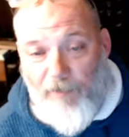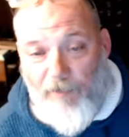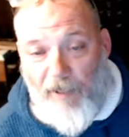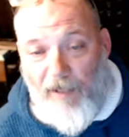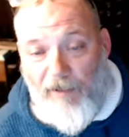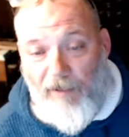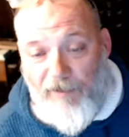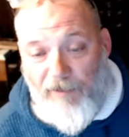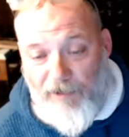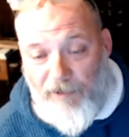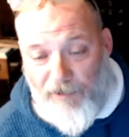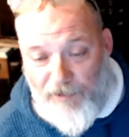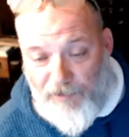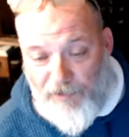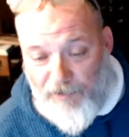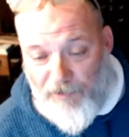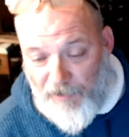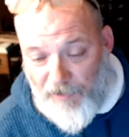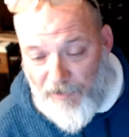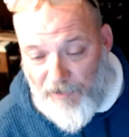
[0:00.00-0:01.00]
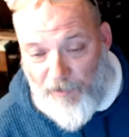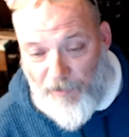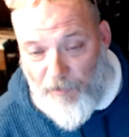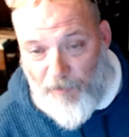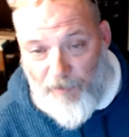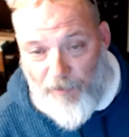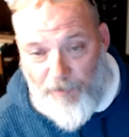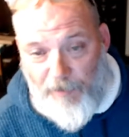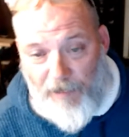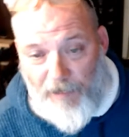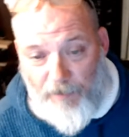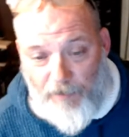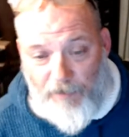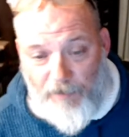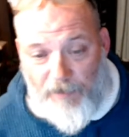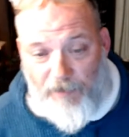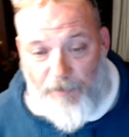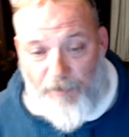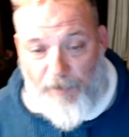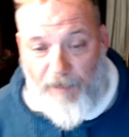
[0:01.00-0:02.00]
politicians think they want to be able
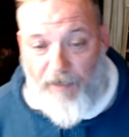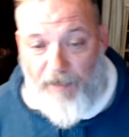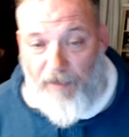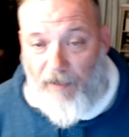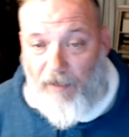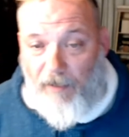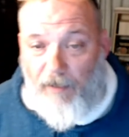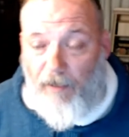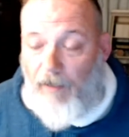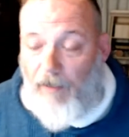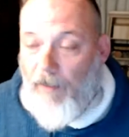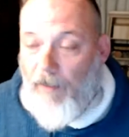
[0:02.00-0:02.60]
to spend it.